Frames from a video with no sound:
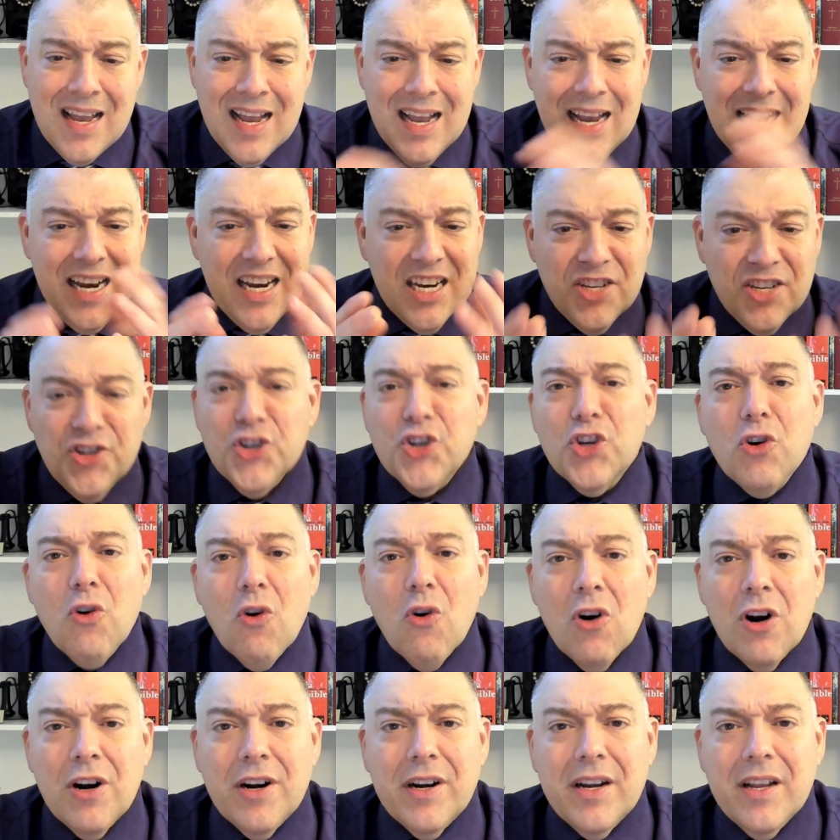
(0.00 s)
In
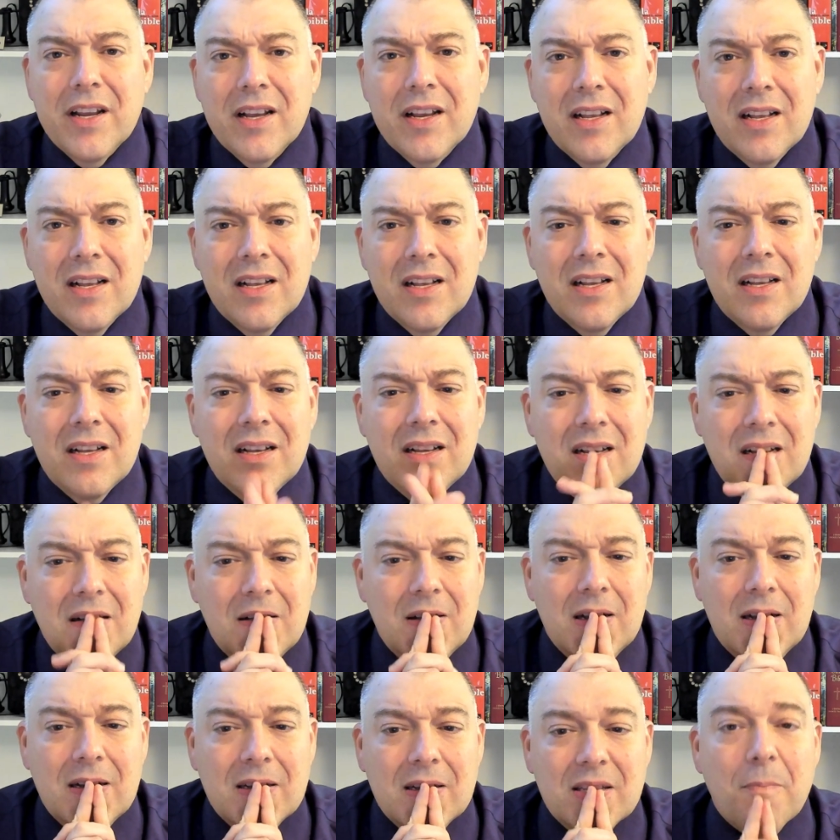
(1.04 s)
short,
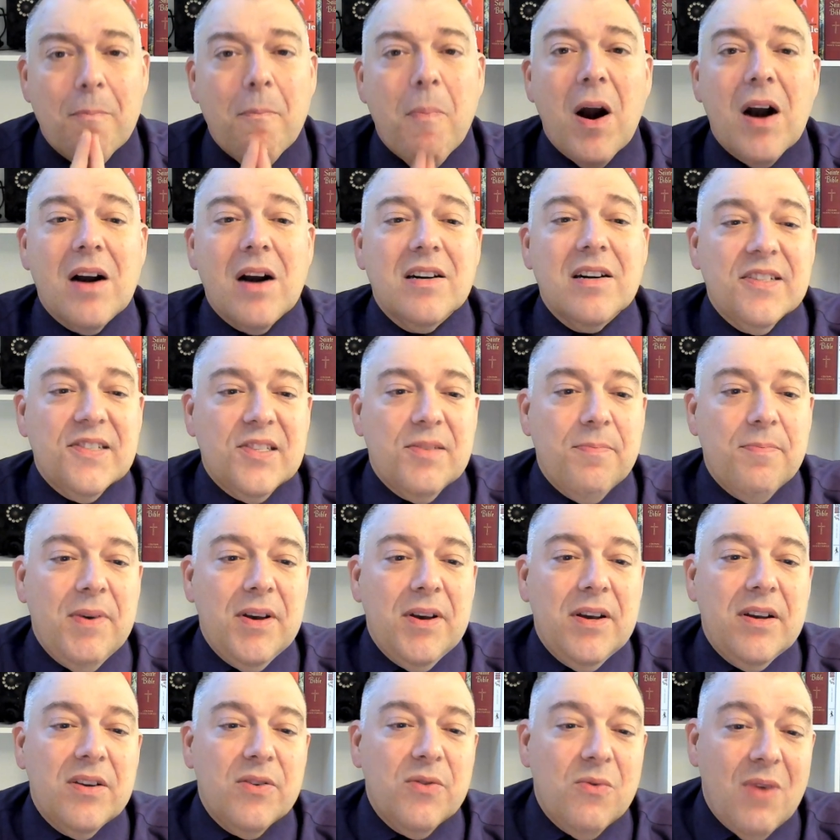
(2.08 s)
the
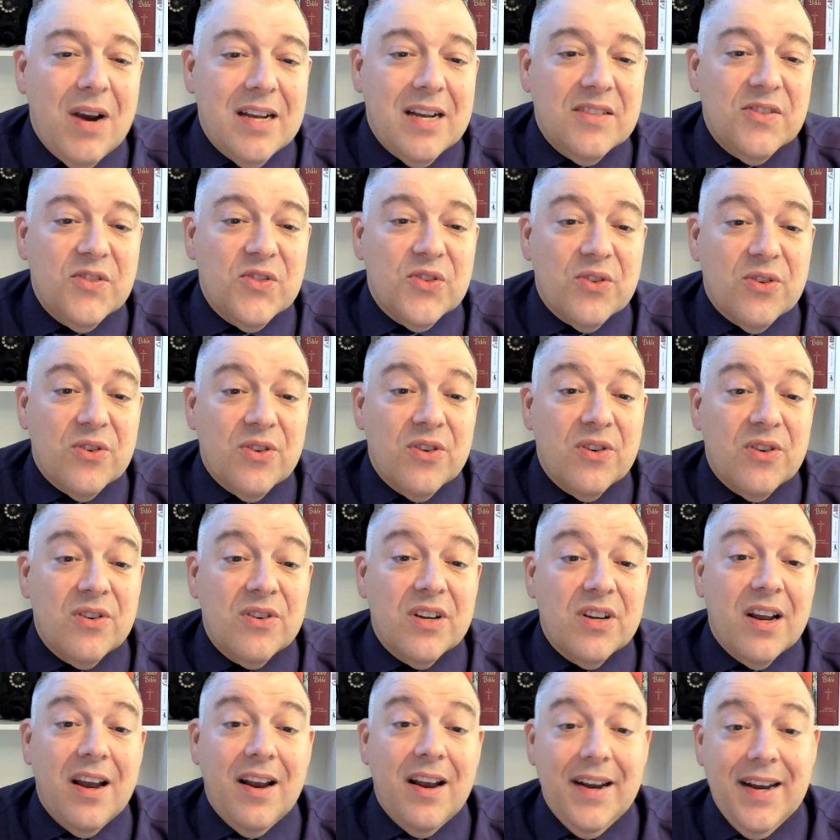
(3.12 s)
participant who
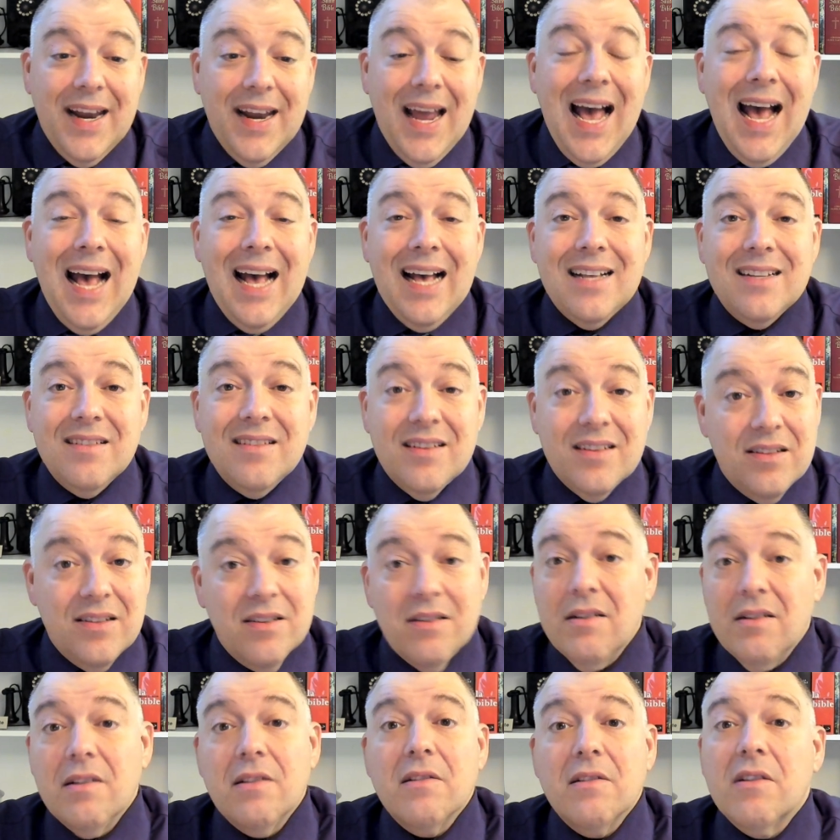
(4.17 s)
answered an ad in
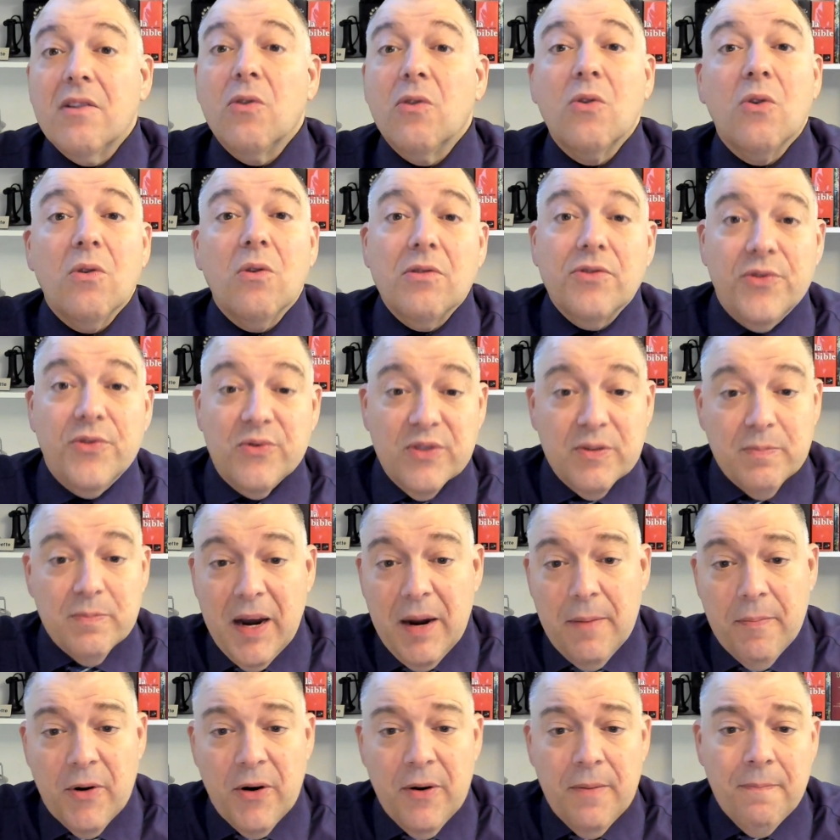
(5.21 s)
a local
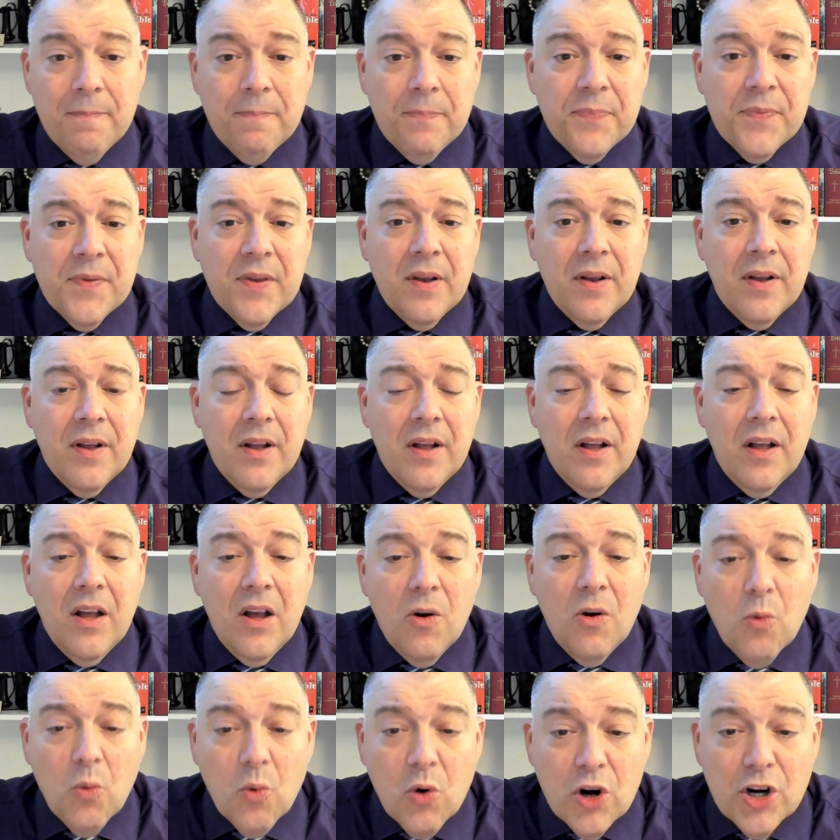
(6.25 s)
newspaper
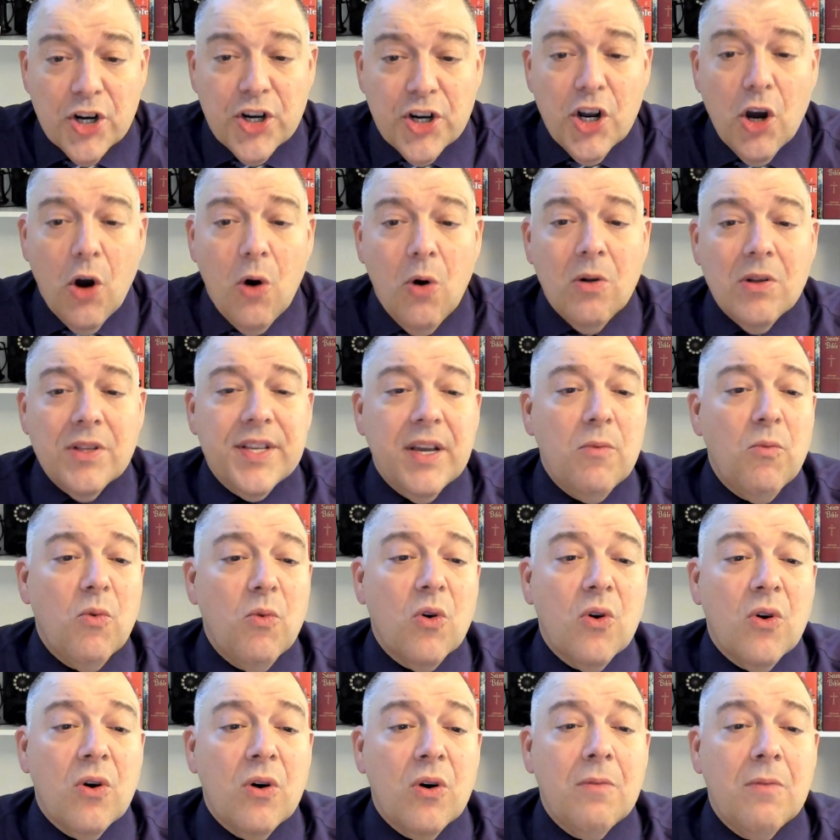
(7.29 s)
were told they
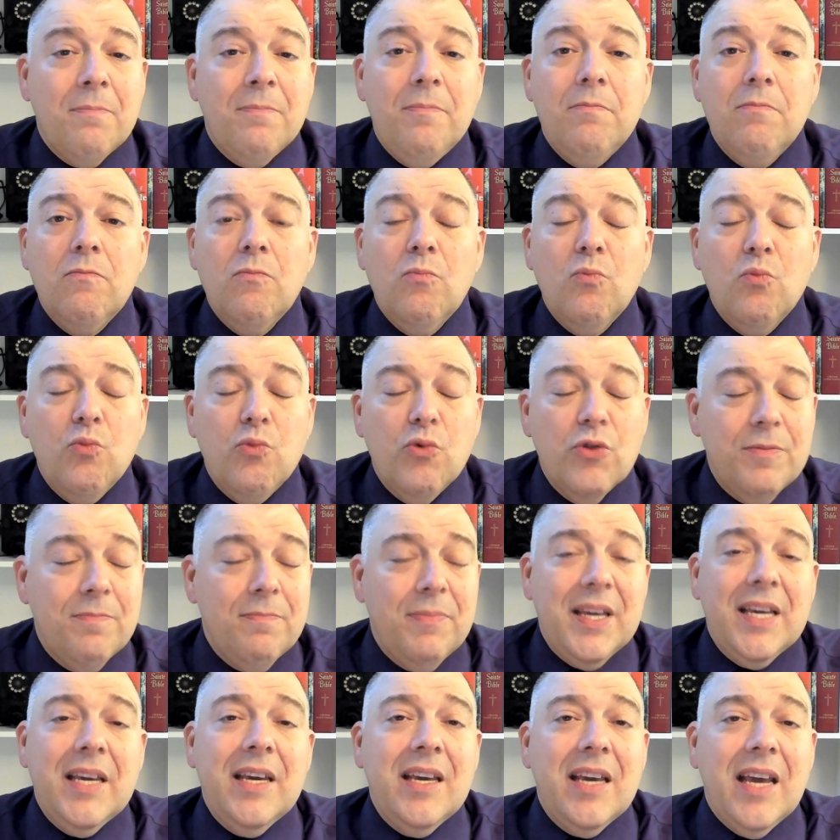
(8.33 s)
were would
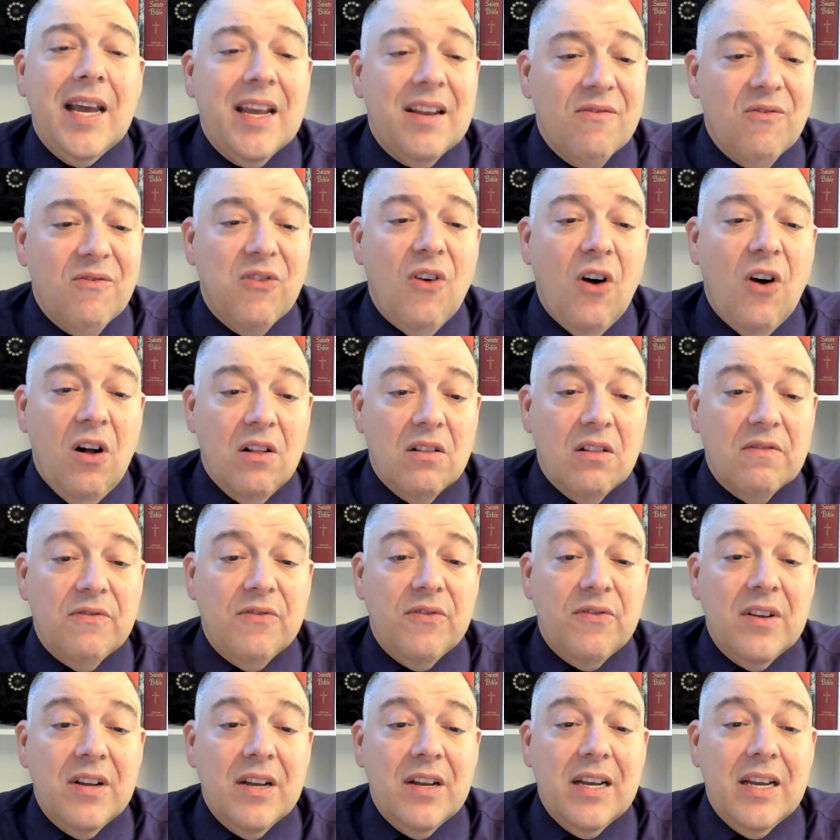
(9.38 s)
be involved
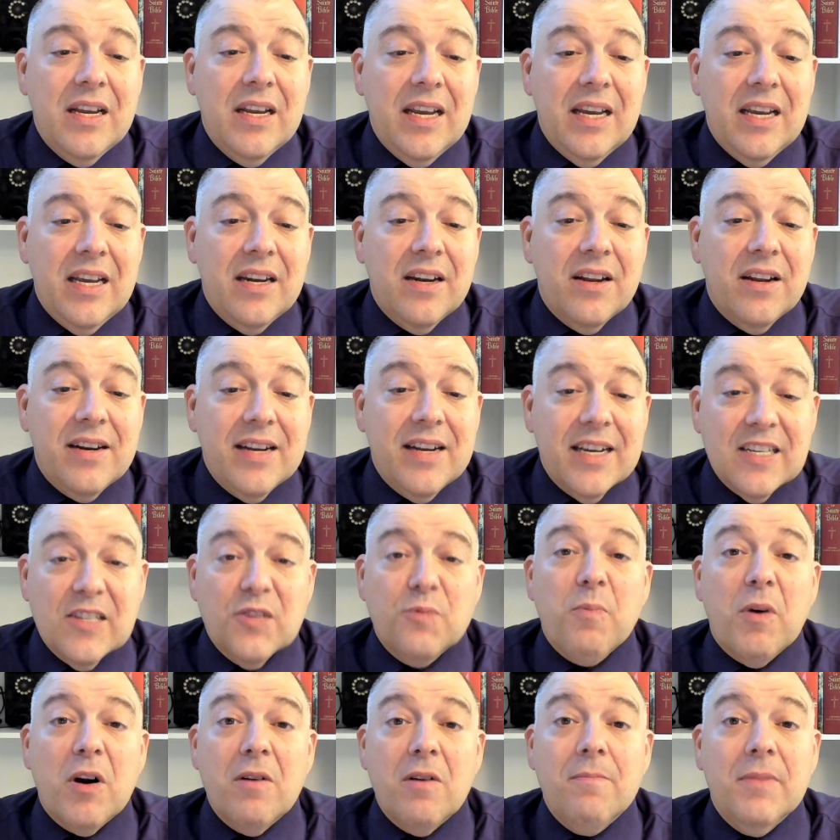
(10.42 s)
in an
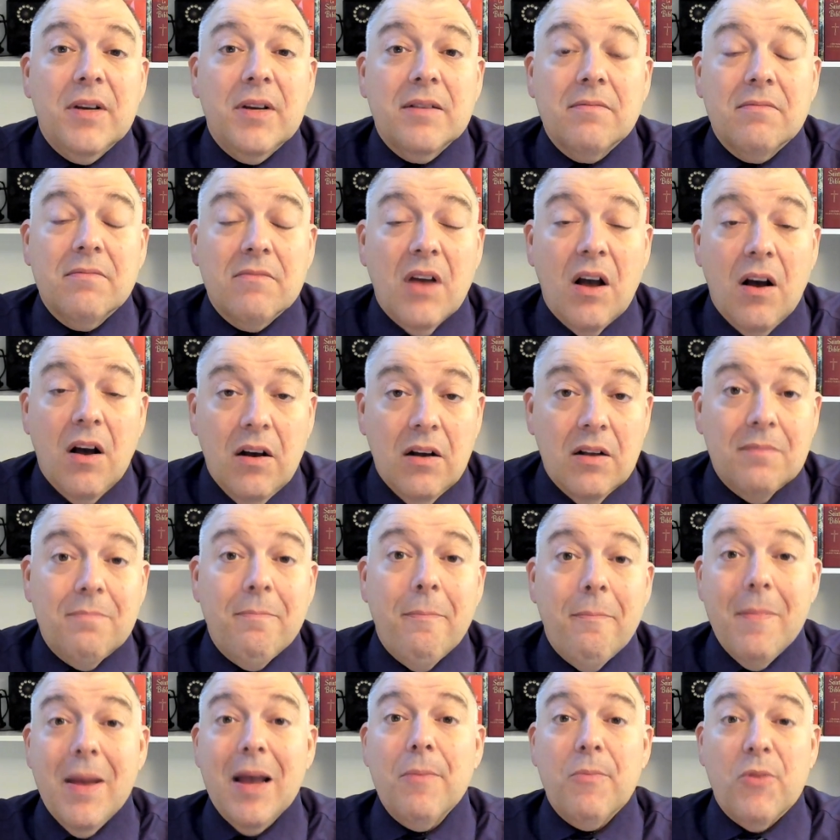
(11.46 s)
experiment
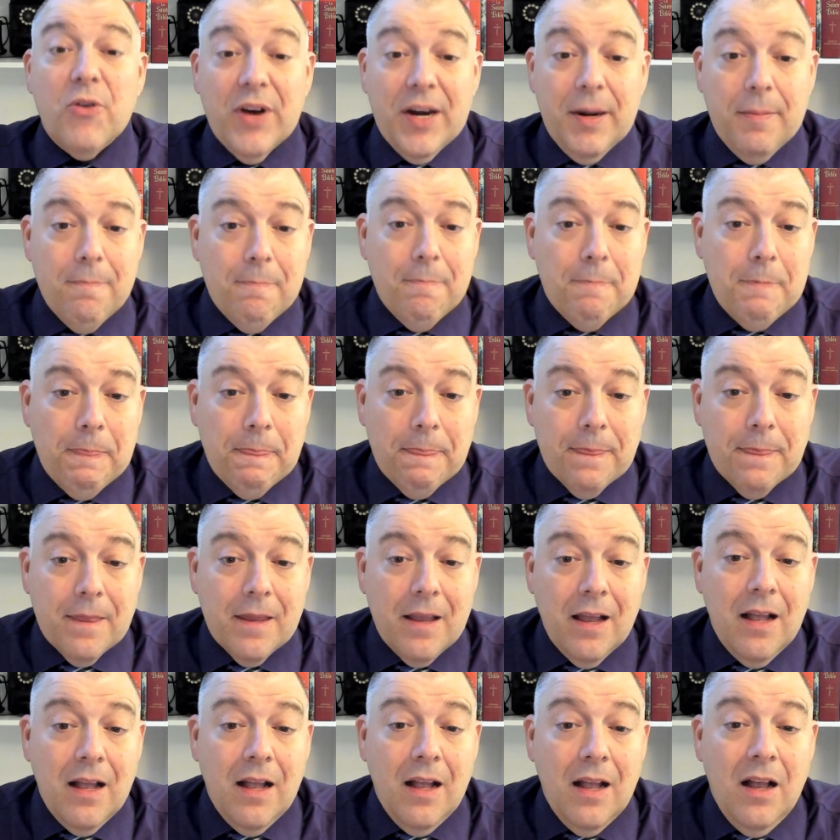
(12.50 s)
on memory
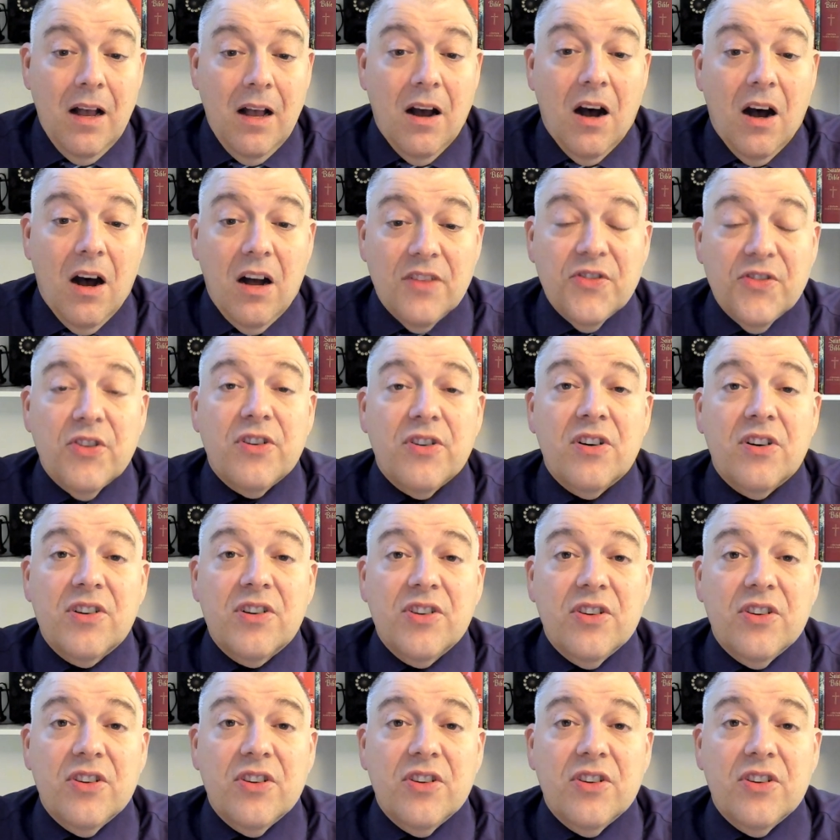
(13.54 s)
under the